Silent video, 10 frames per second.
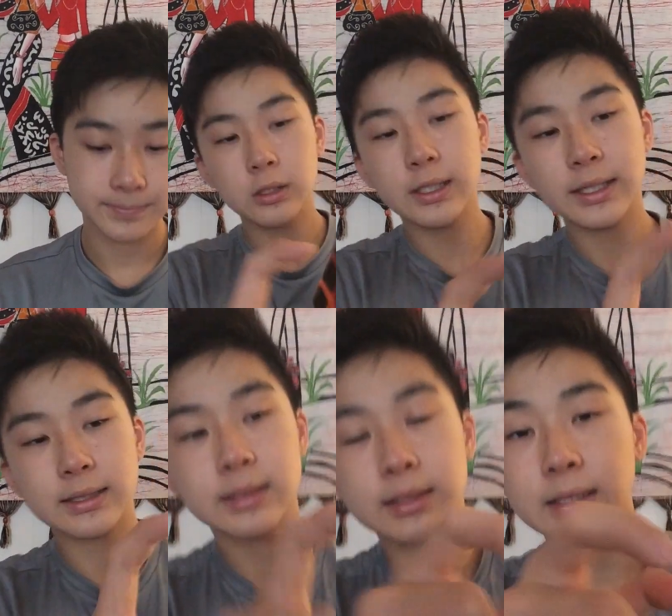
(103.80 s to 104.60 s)
The
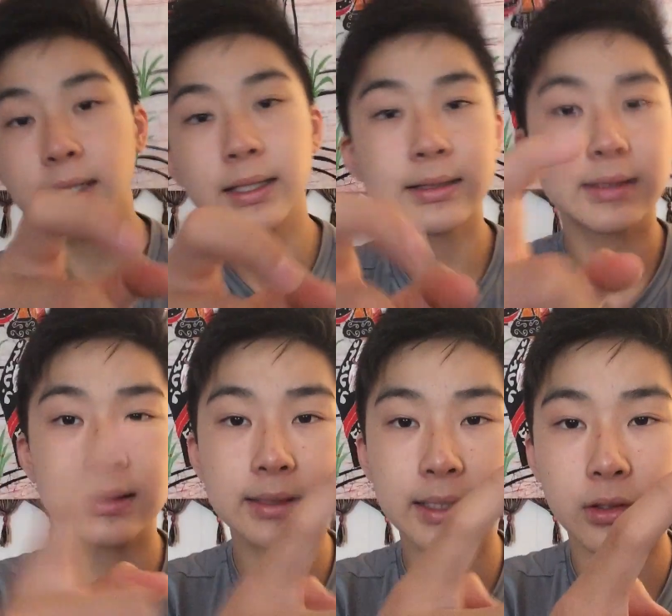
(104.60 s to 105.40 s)
next is the
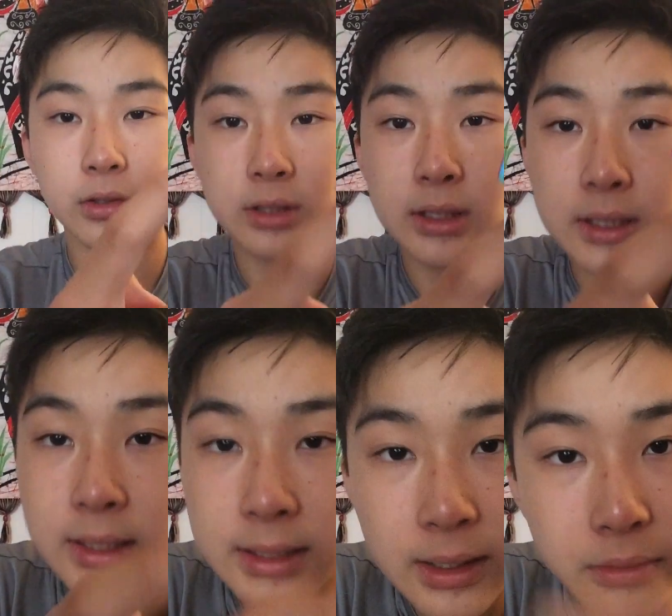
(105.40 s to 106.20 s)
stickers.
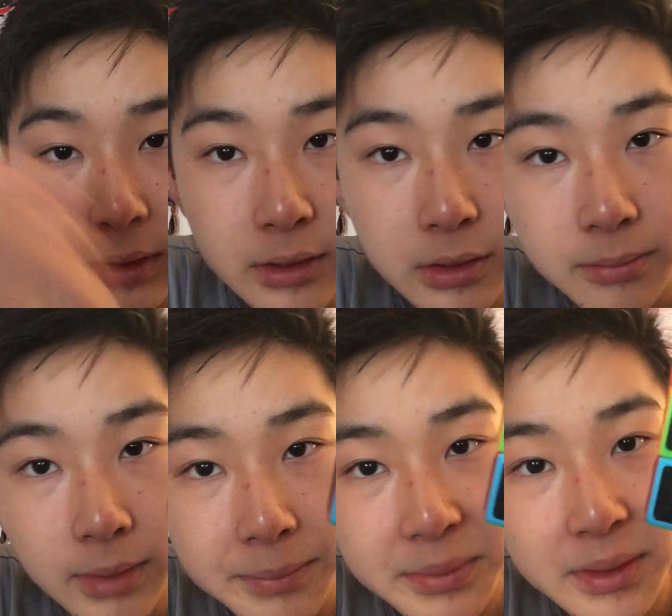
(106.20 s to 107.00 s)
Now these
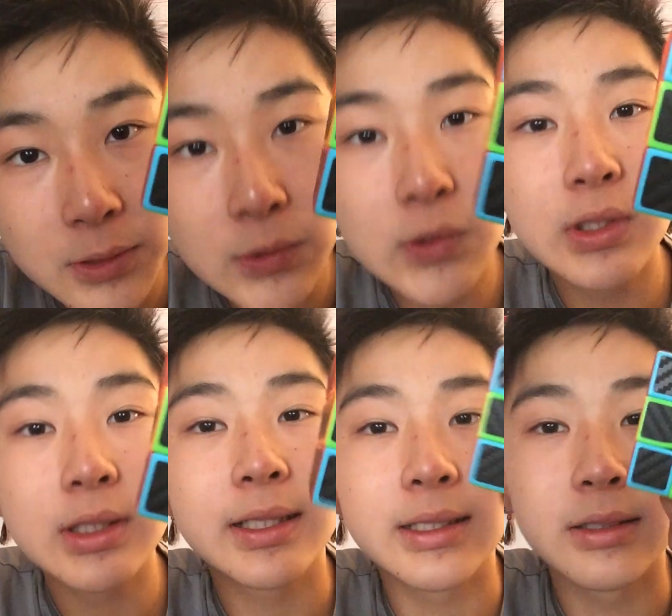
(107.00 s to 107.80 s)
might be
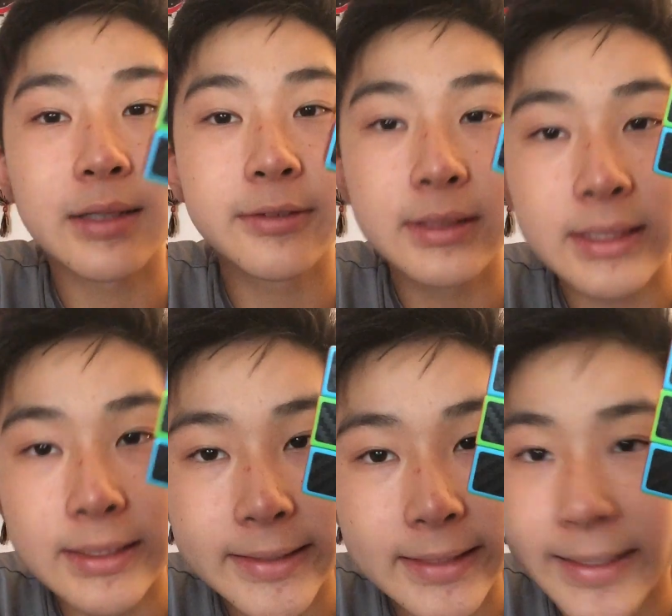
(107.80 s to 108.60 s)
cool and a
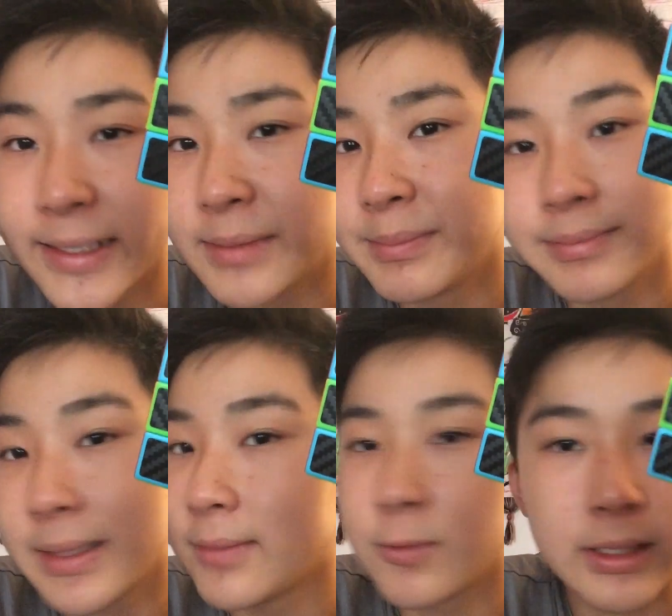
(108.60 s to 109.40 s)
novelty item
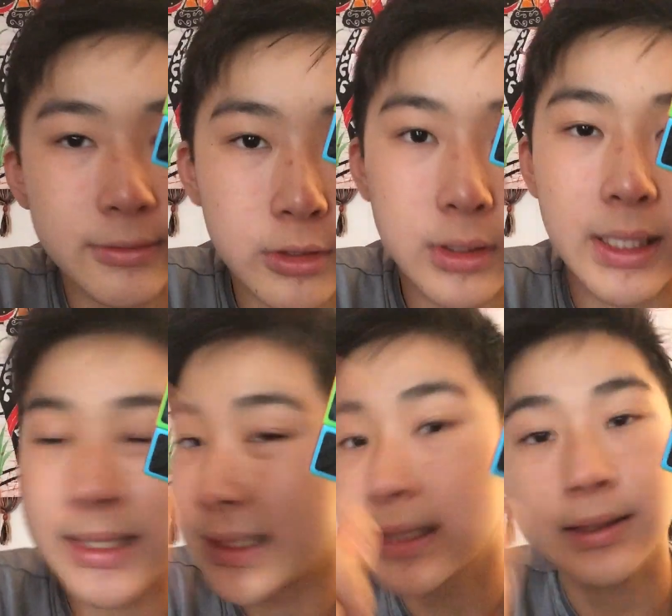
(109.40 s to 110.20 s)
and whatever,
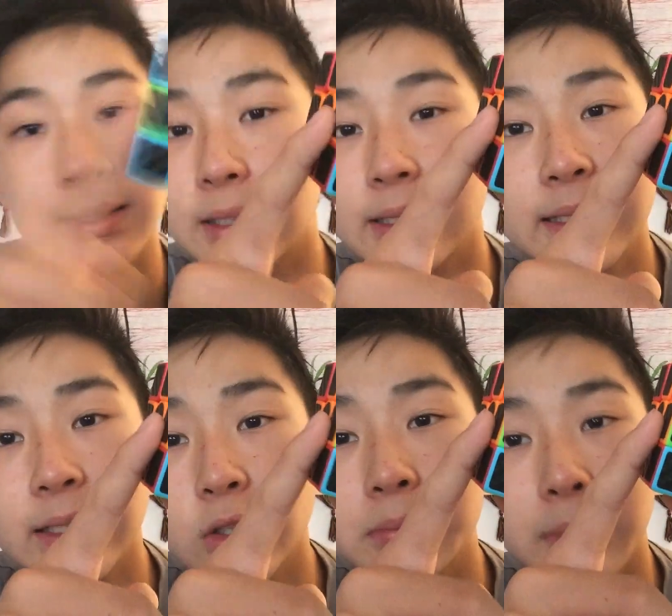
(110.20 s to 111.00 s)
and the
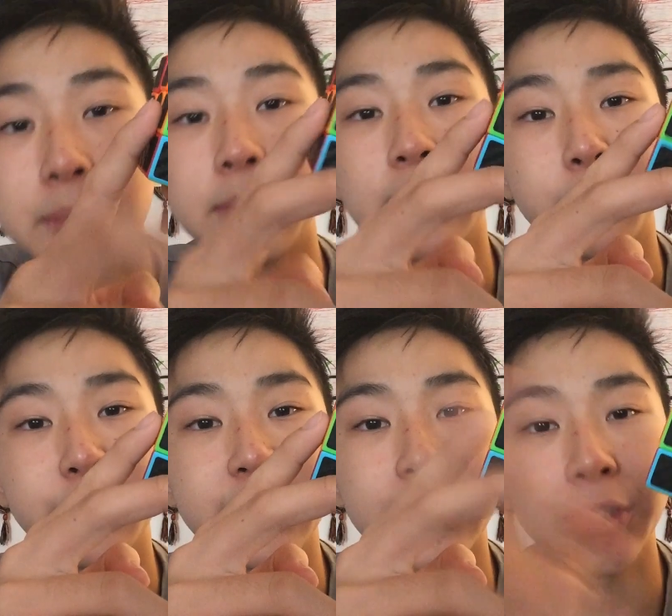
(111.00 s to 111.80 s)
stickers might be the
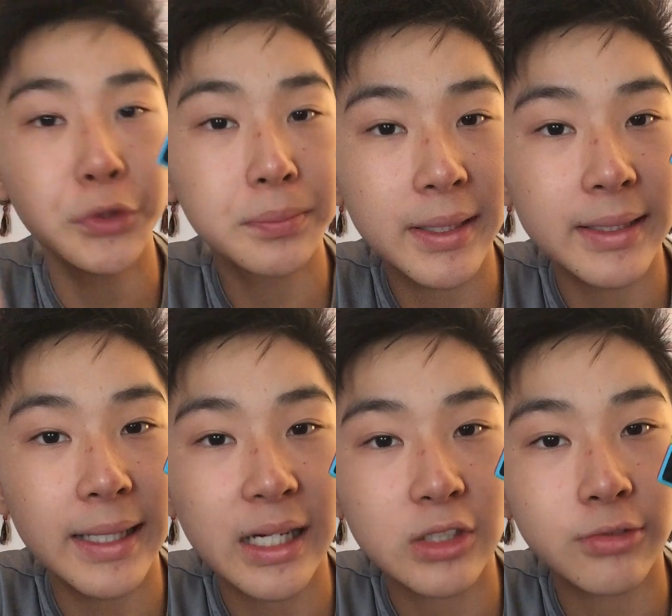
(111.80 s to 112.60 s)
reason you spend
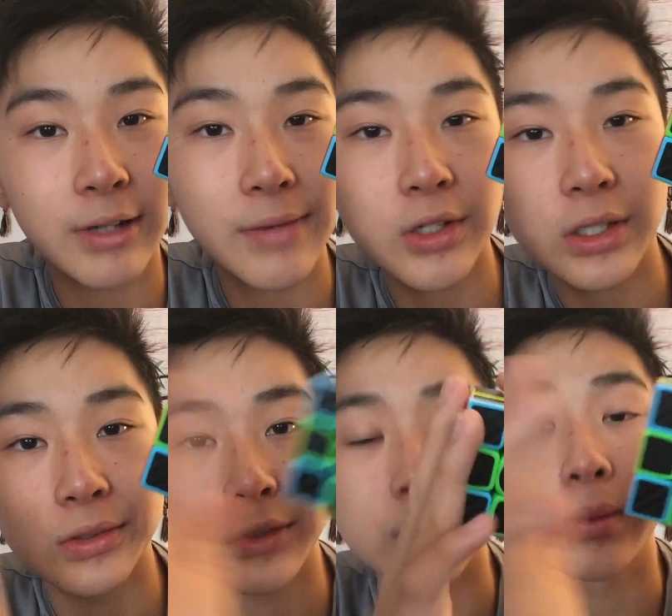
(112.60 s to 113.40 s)
the extra
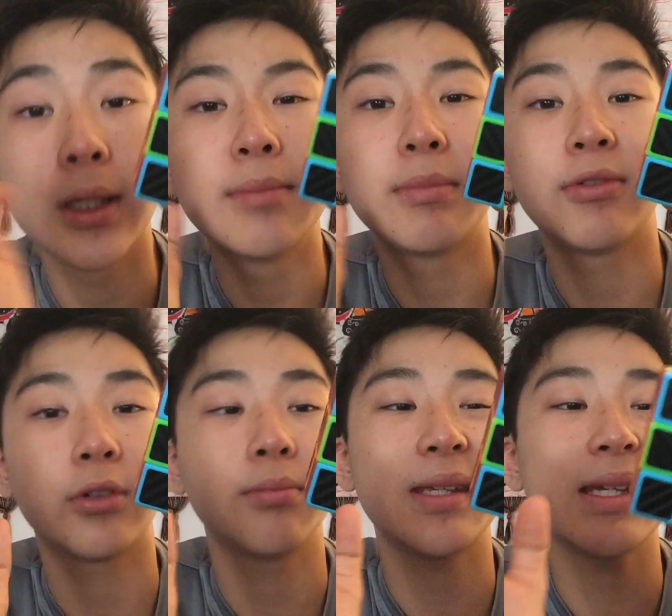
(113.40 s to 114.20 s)
$5, but
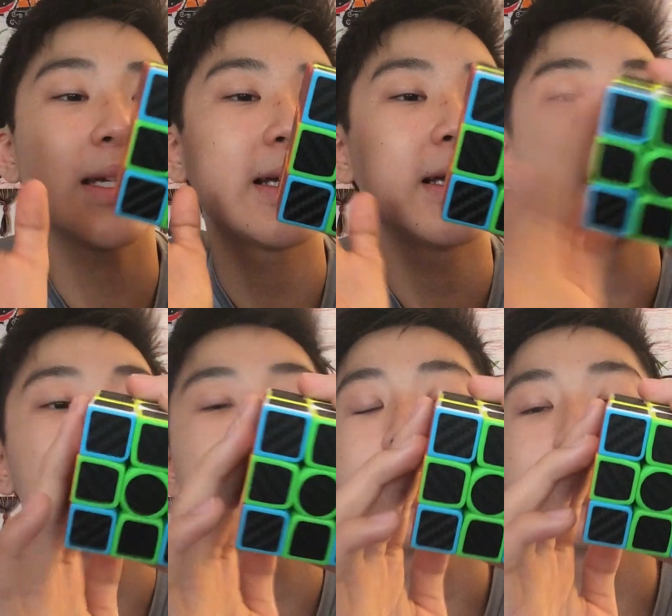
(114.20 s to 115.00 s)
for me,
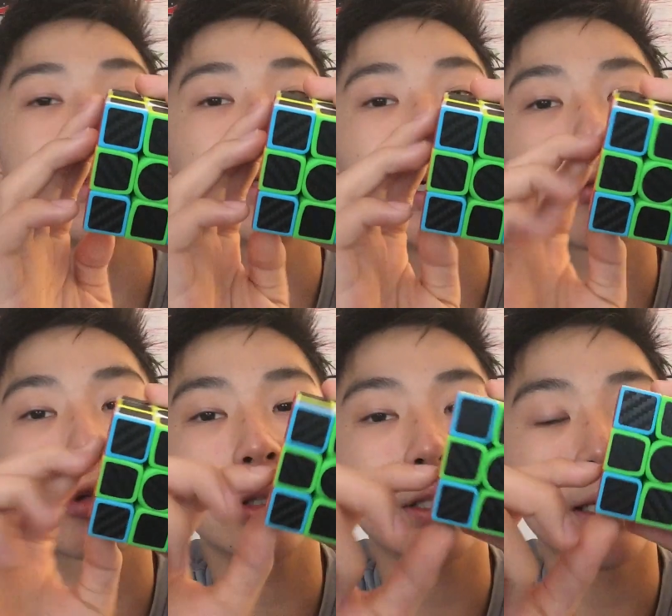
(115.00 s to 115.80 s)
they're not
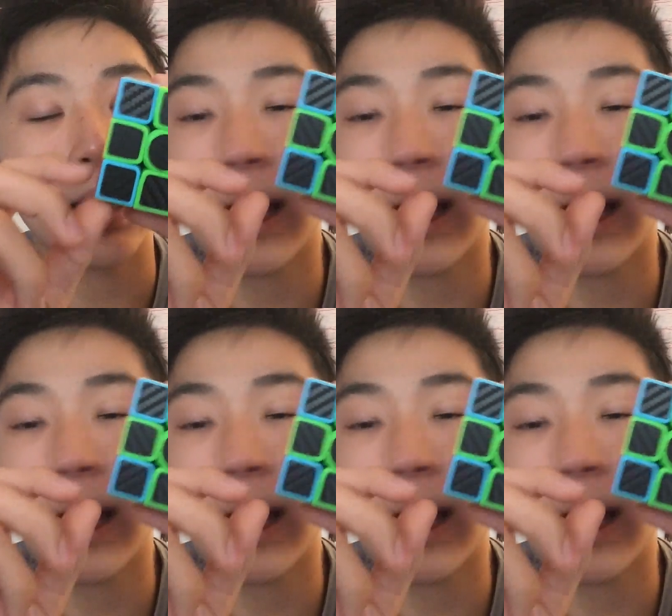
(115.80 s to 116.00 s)
worth it.